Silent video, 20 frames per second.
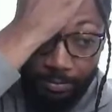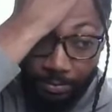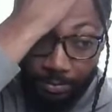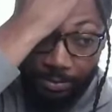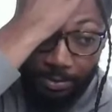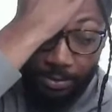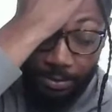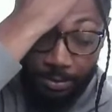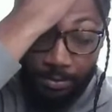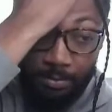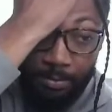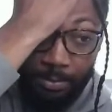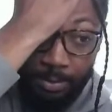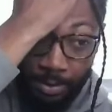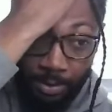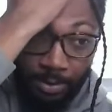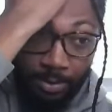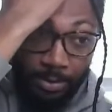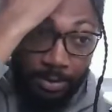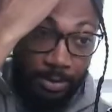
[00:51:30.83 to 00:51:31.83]
So
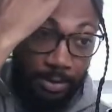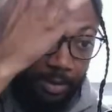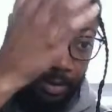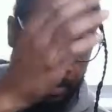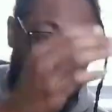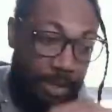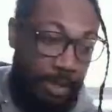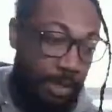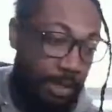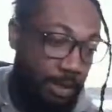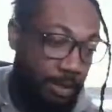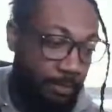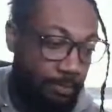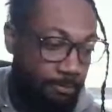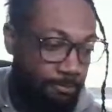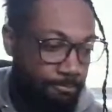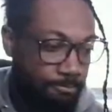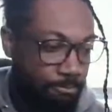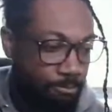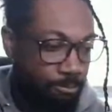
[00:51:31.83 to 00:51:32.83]
again,
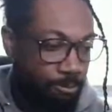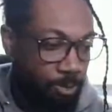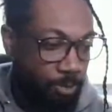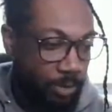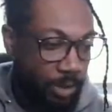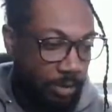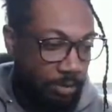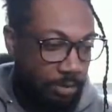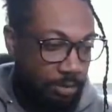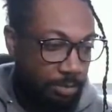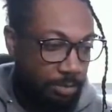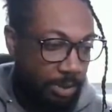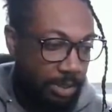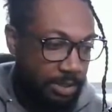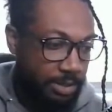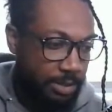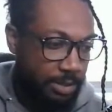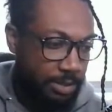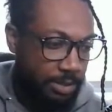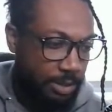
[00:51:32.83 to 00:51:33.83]
they was
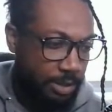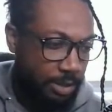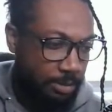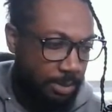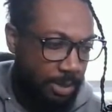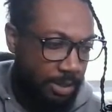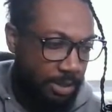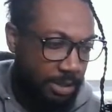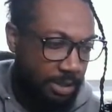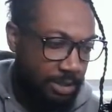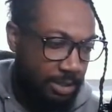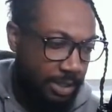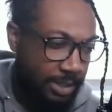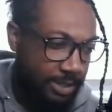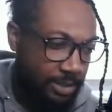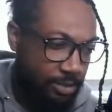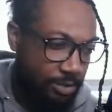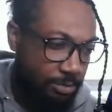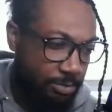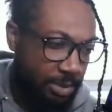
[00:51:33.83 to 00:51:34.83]
basically talking about in these
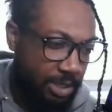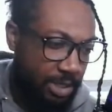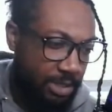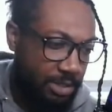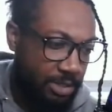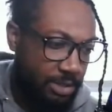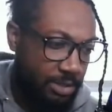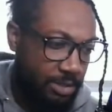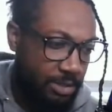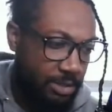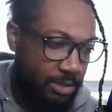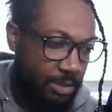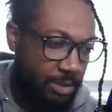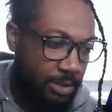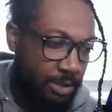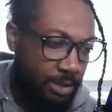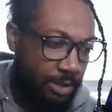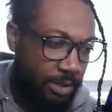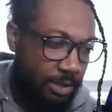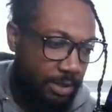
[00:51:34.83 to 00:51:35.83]
last two pages
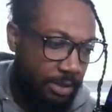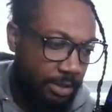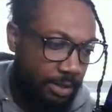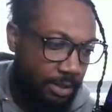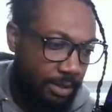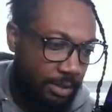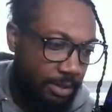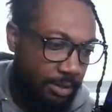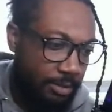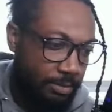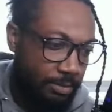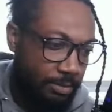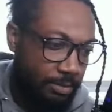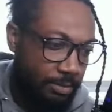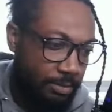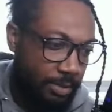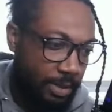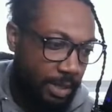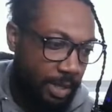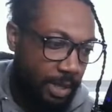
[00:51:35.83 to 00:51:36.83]

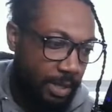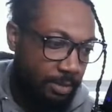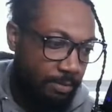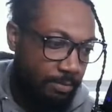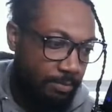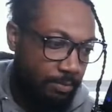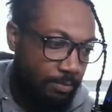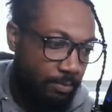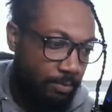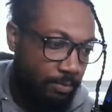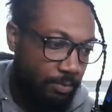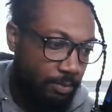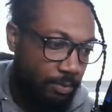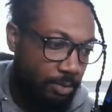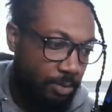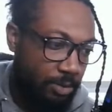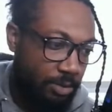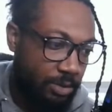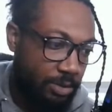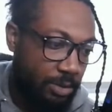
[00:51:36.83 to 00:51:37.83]
that
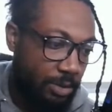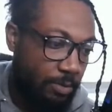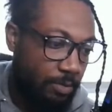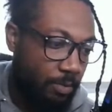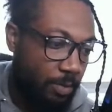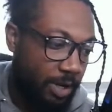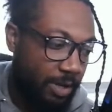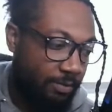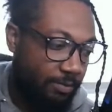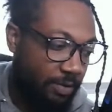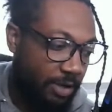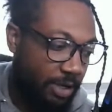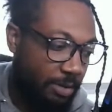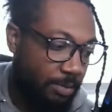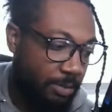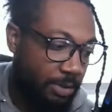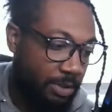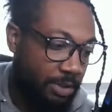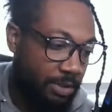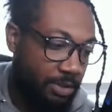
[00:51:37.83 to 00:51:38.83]
some white
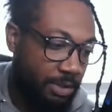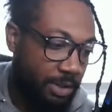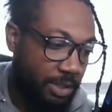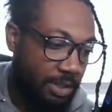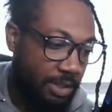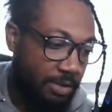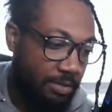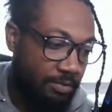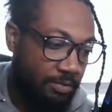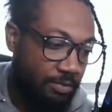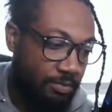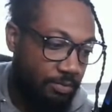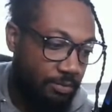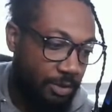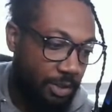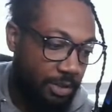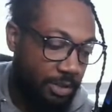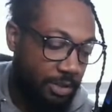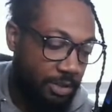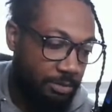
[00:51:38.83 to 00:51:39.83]
families live
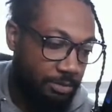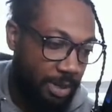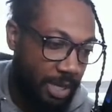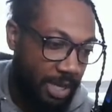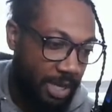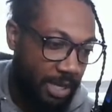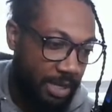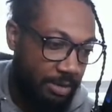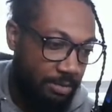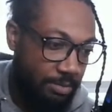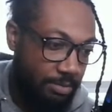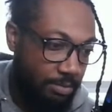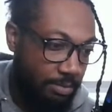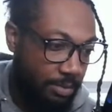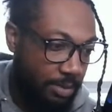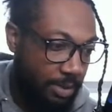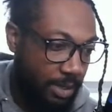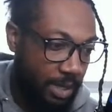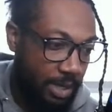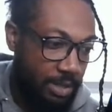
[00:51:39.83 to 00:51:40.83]
just as bad
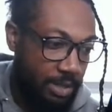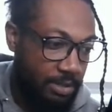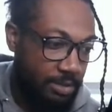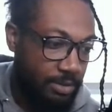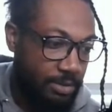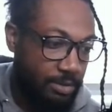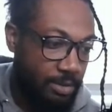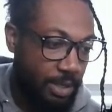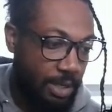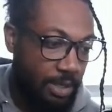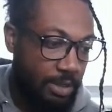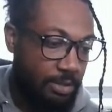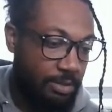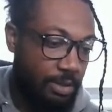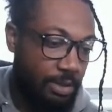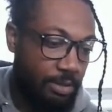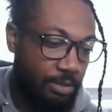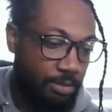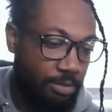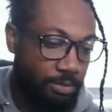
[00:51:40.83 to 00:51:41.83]
as
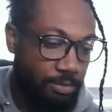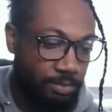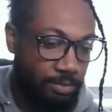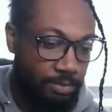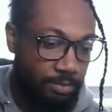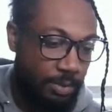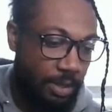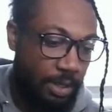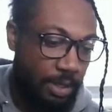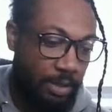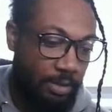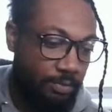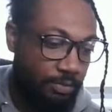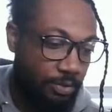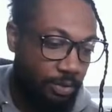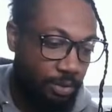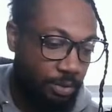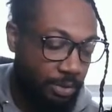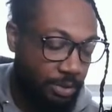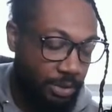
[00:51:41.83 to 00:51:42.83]
other, and of
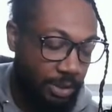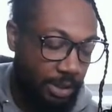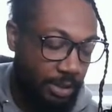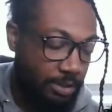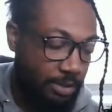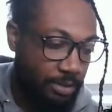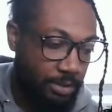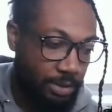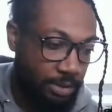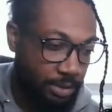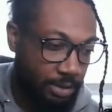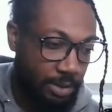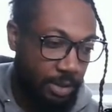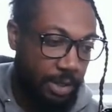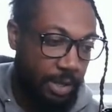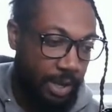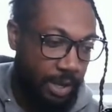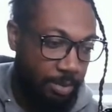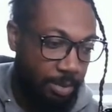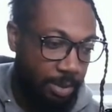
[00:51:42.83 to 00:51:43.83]
course that's
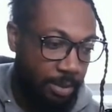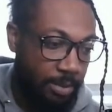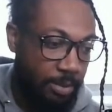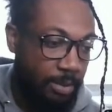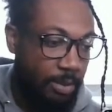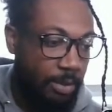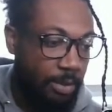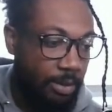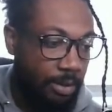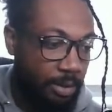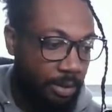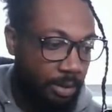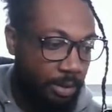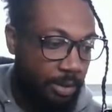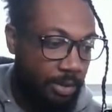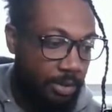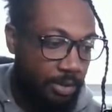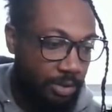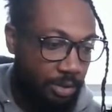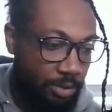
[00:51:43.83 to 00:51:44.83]
gonna happen.
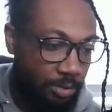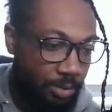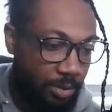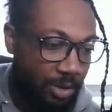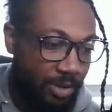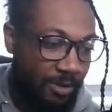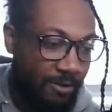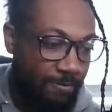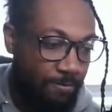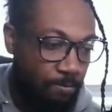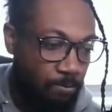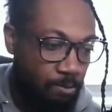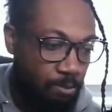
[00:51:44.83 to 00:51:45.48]
So